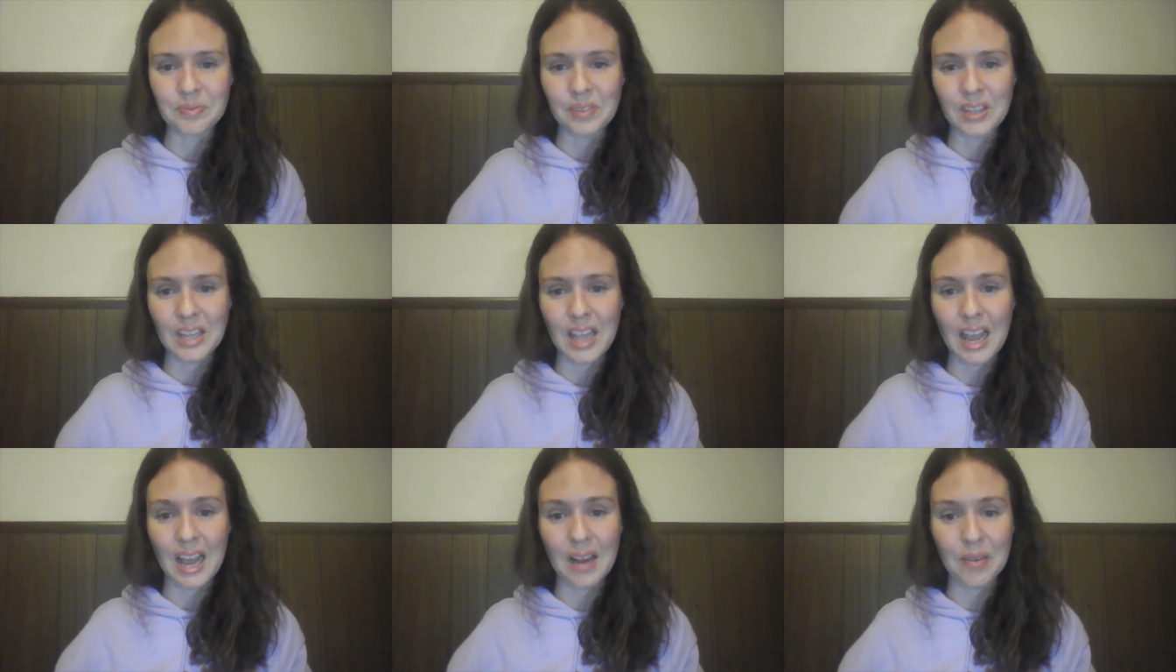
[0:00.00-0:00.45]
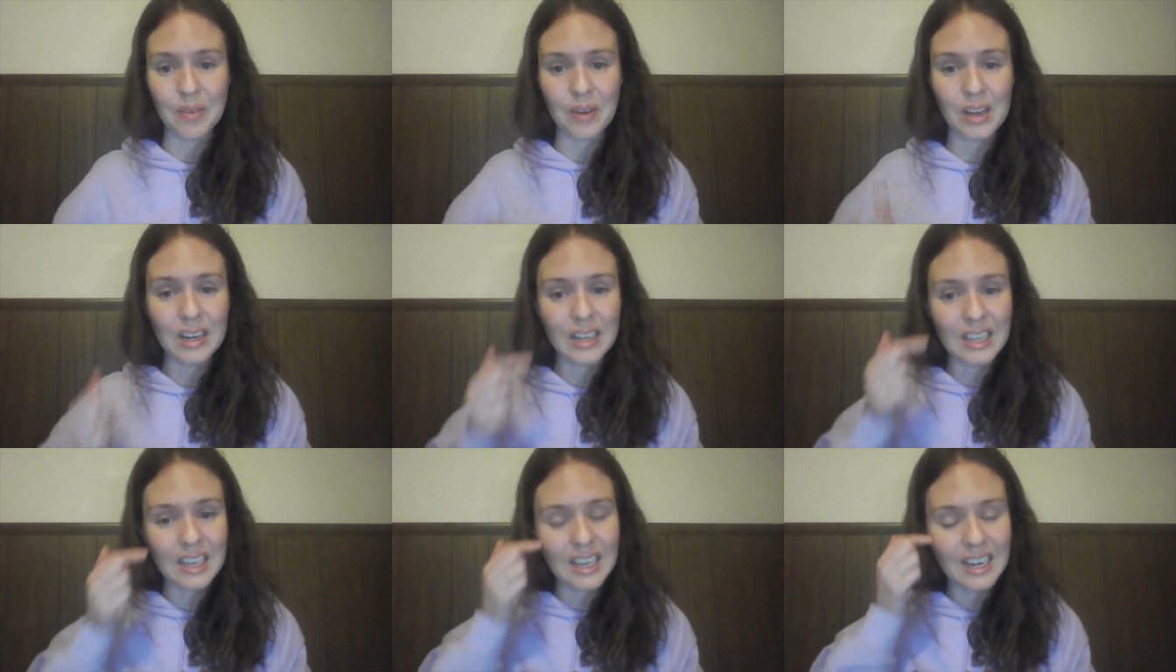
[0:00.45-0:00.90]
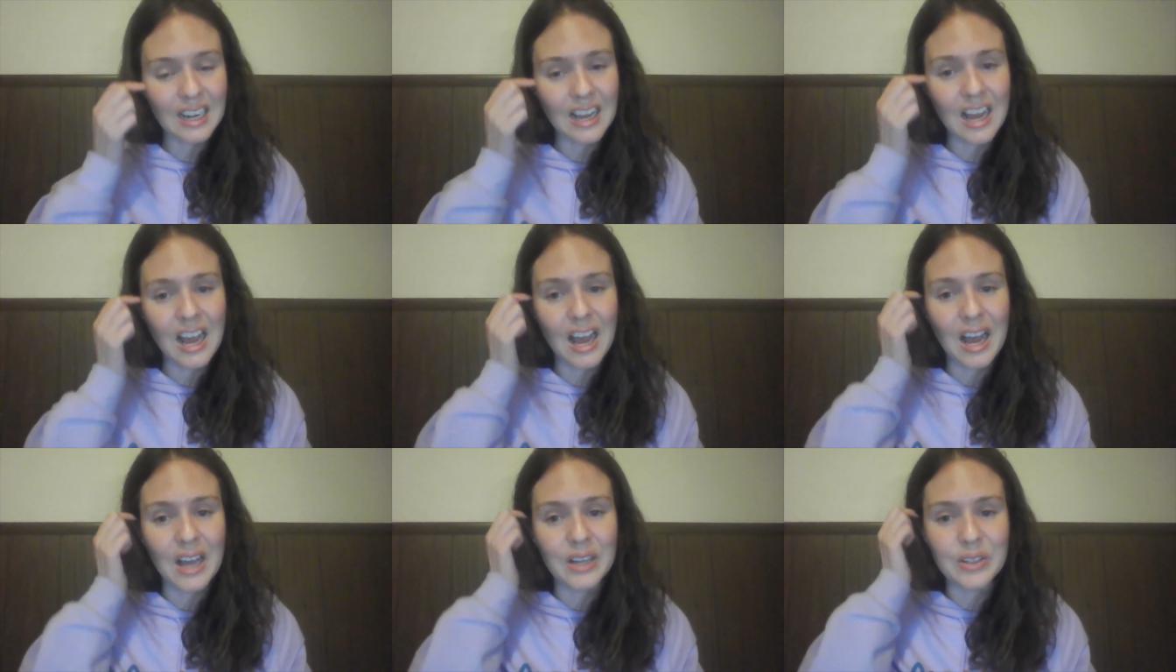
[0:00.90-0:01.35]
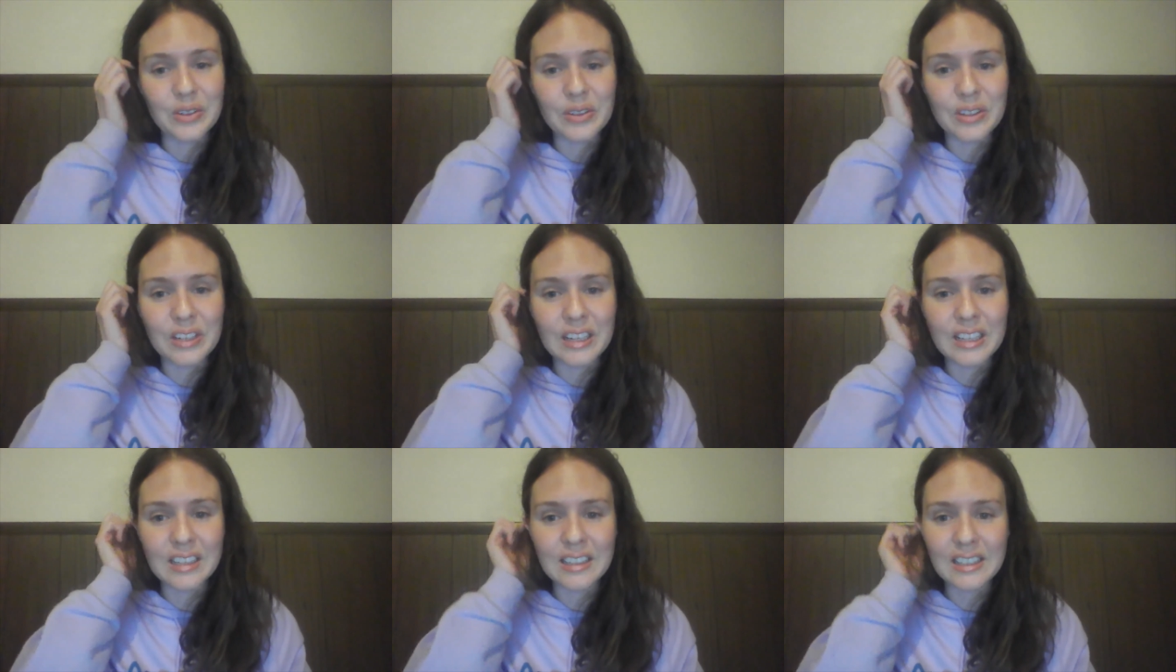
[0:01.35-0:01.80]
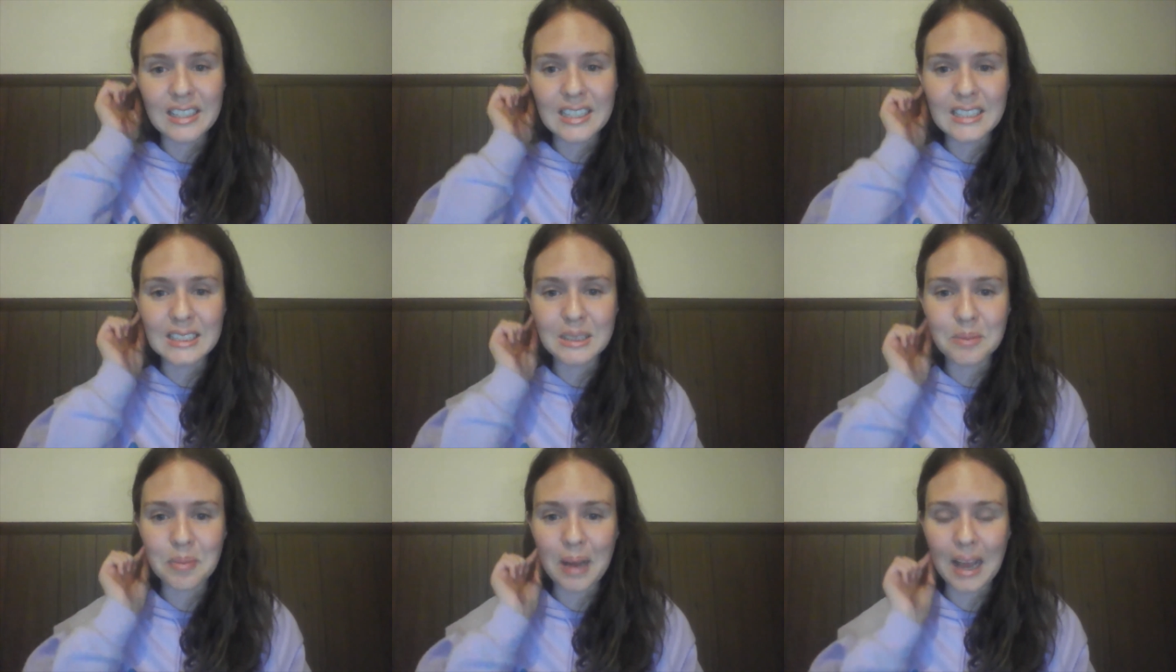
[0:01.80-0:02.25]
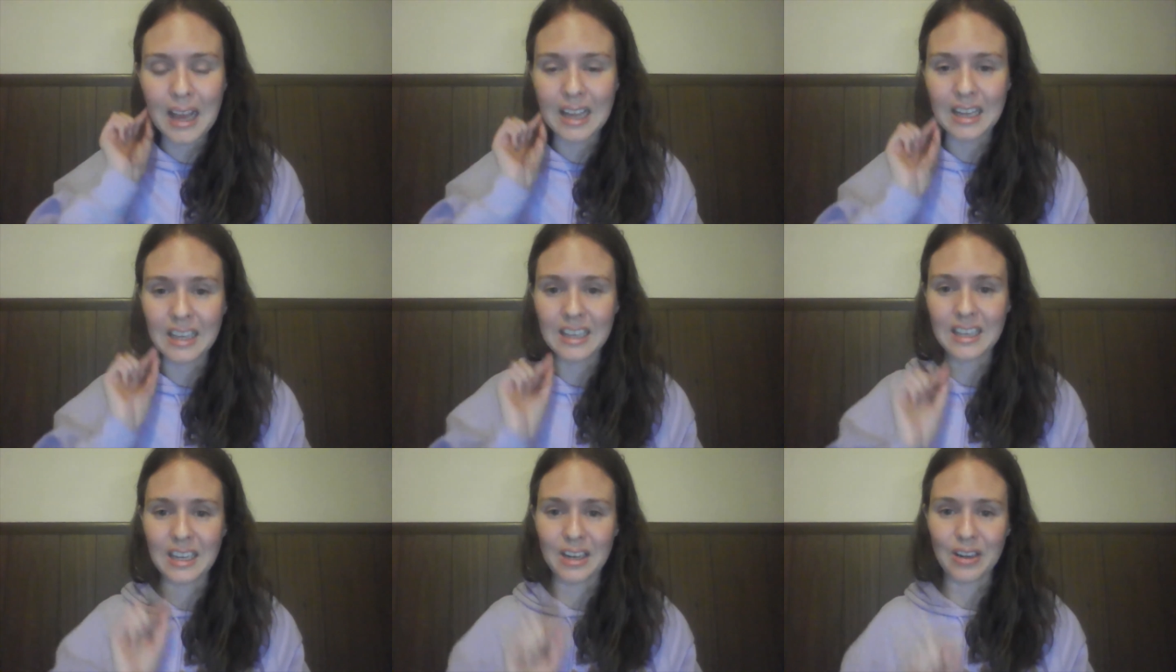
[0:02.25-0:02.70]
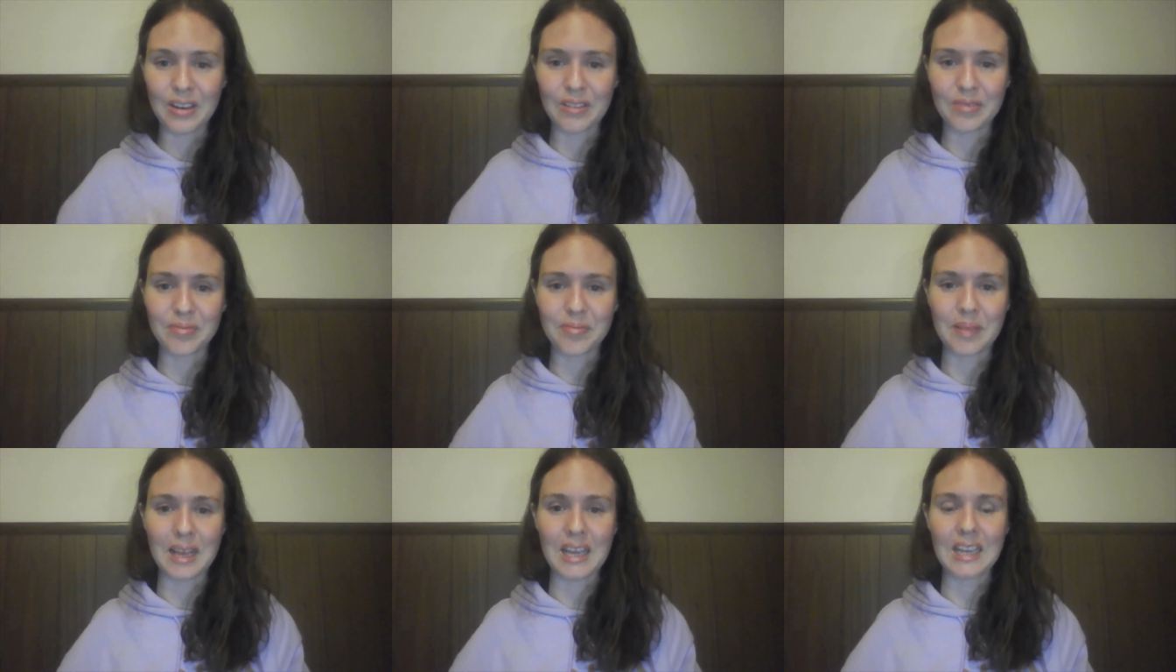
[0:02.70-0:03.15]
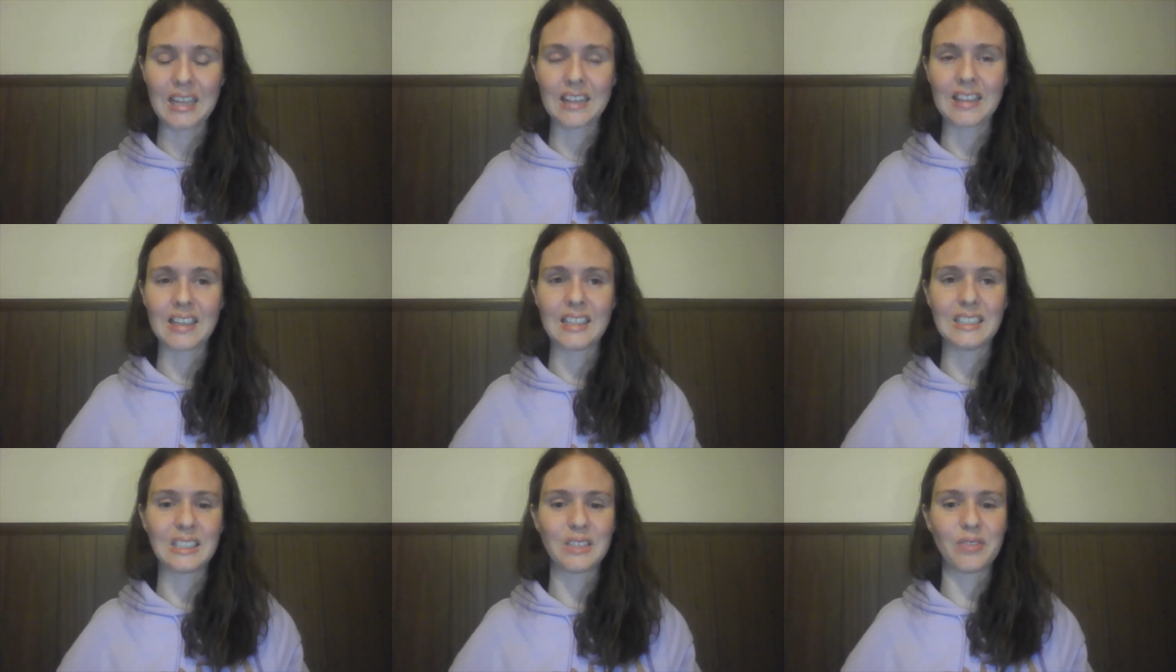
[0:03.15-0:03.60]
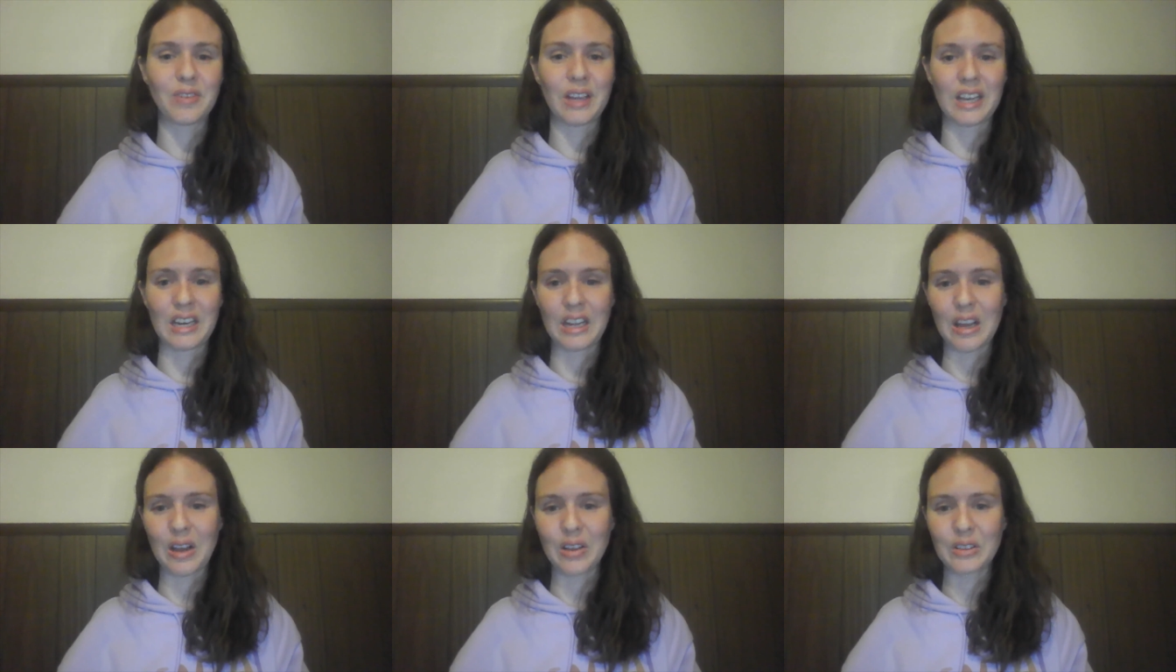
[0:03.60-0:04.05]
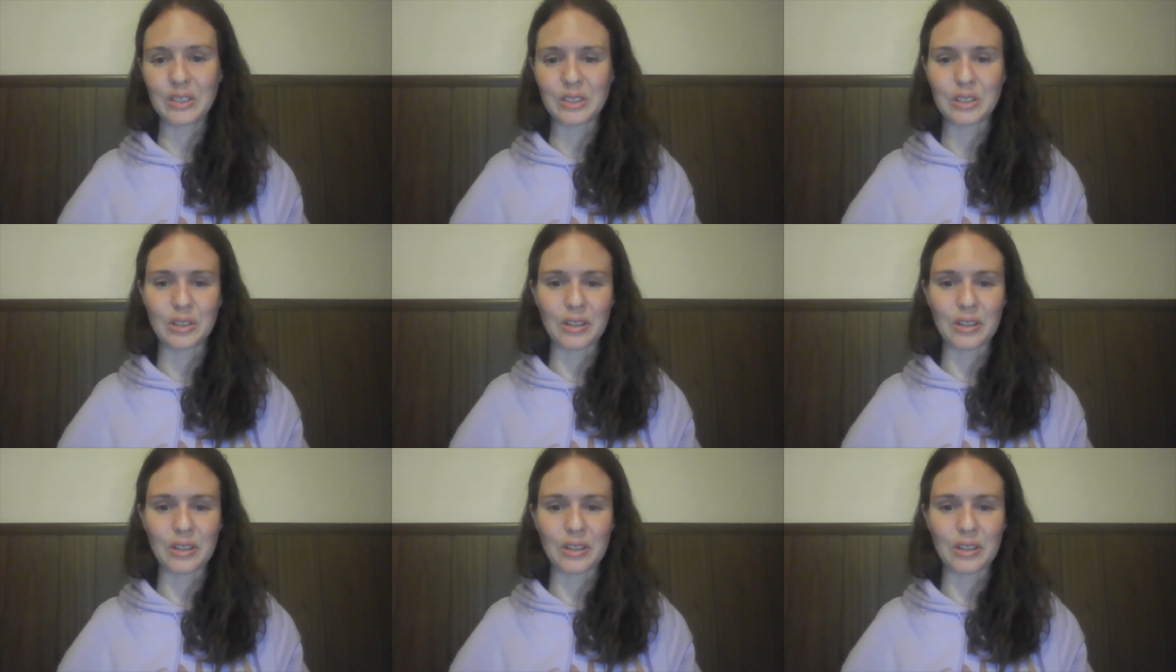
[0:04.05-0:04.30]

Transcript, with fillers: yeah, I want to get 100 at least by a year of making these videos,